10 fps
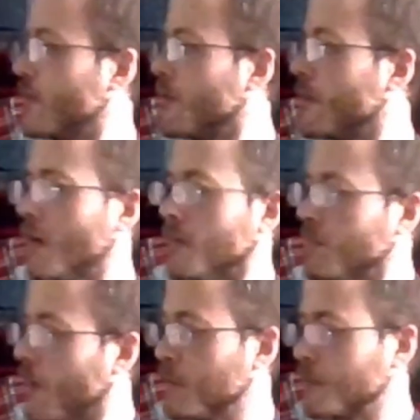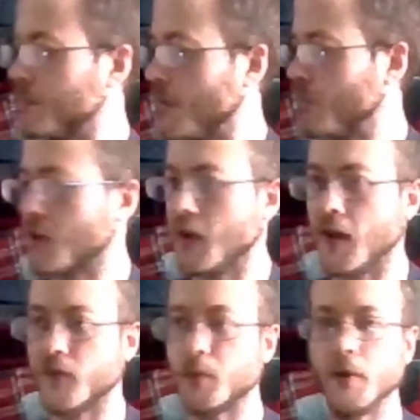I'm definitely going to have
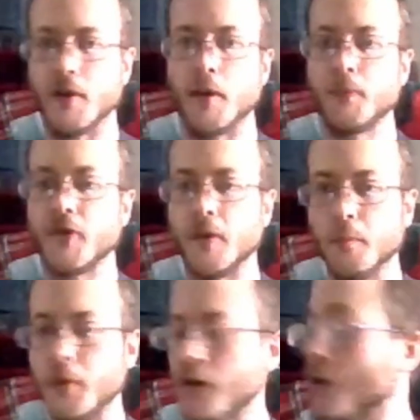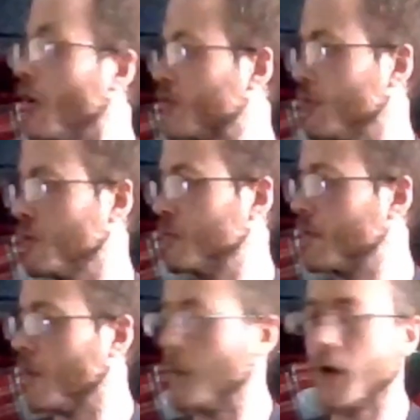to build it up some, but also
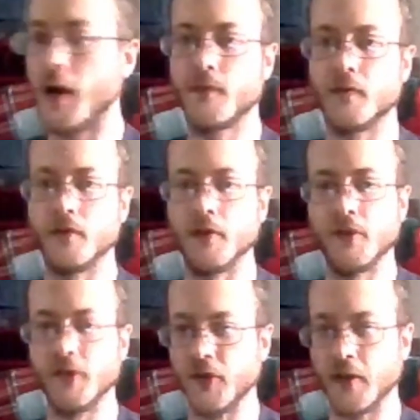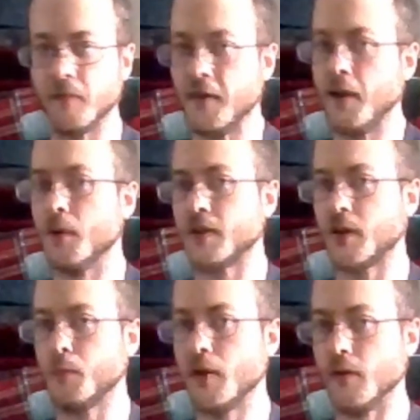about half of this is stuff that I want to get
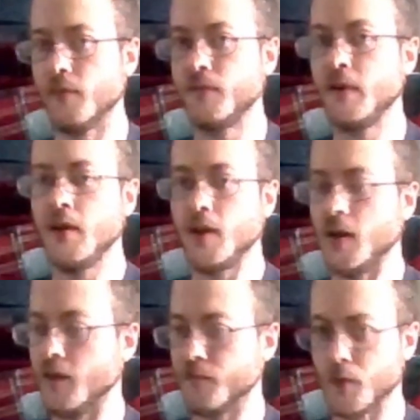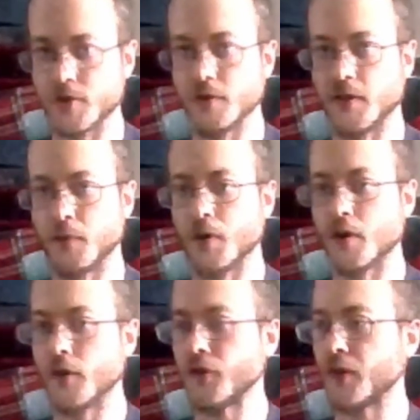rid of. Unfortunately, we are
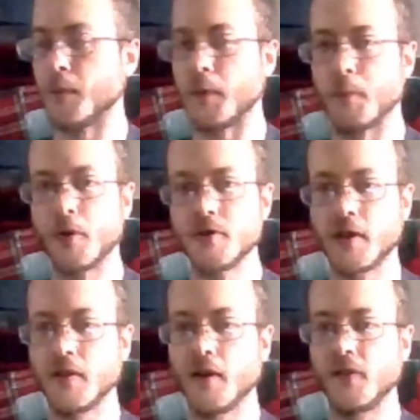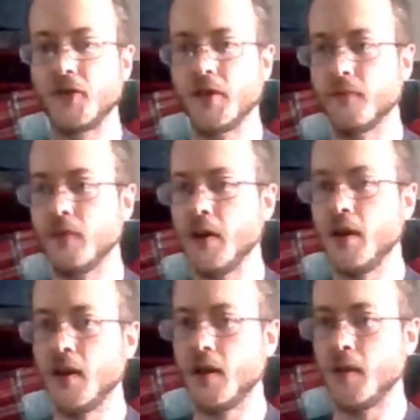also going to be purging a lot of stuff.
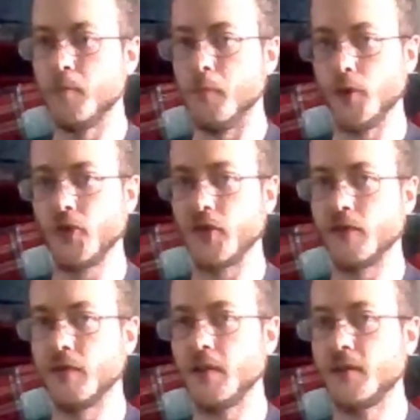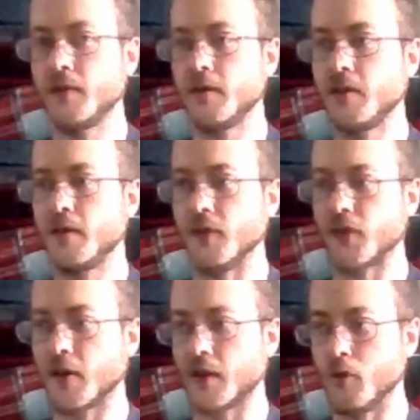Most of it is
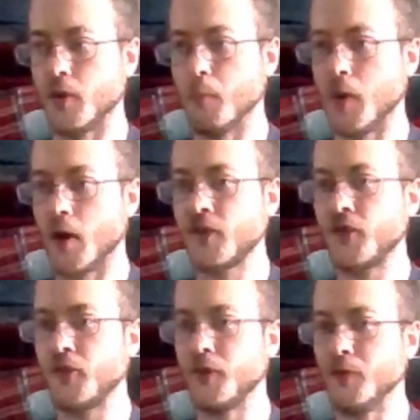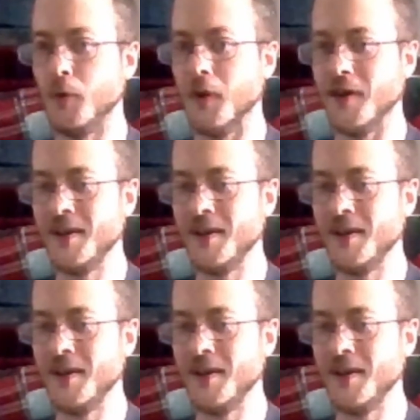going to go in a box to